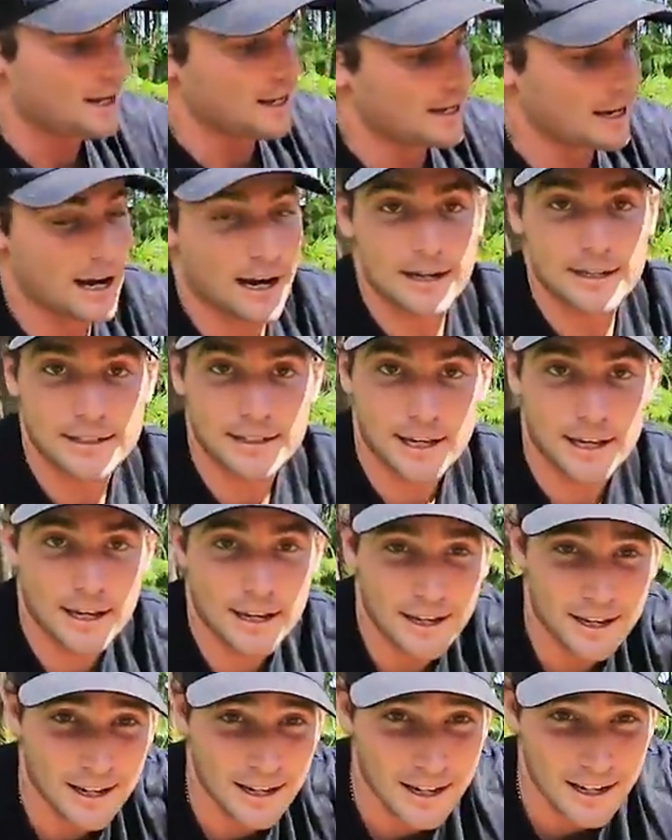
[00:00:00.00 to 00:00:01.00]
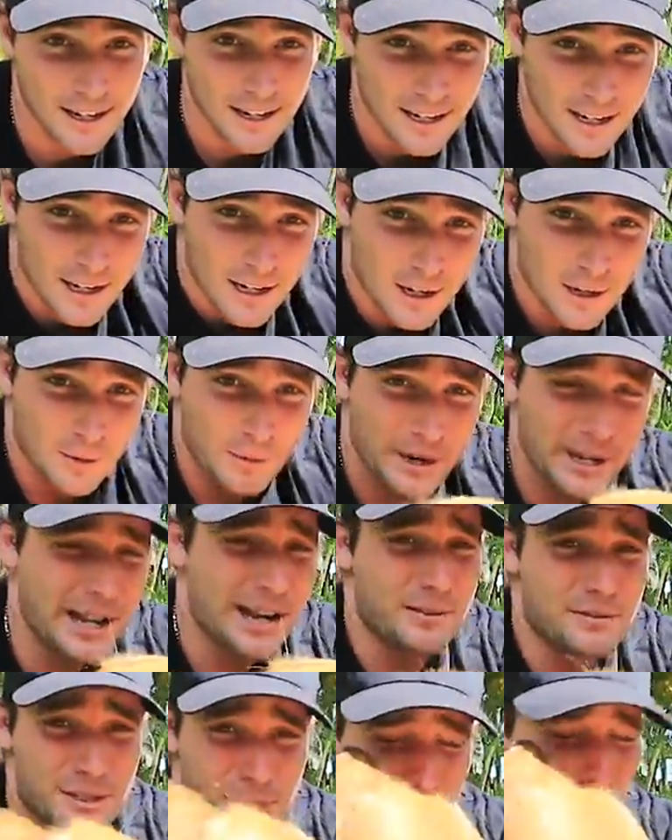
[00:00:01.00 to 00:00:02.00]
Guys, we
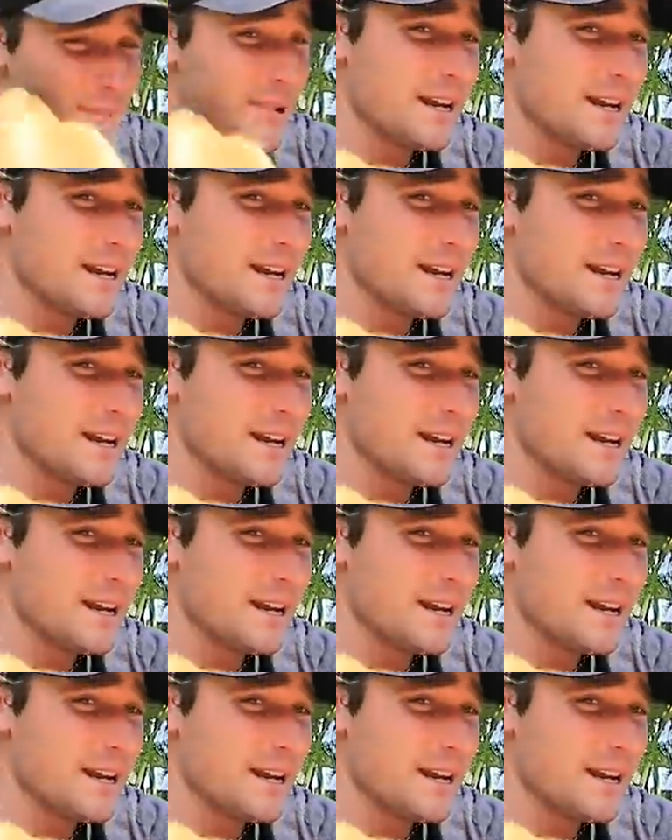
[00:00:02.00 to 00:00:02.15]
have some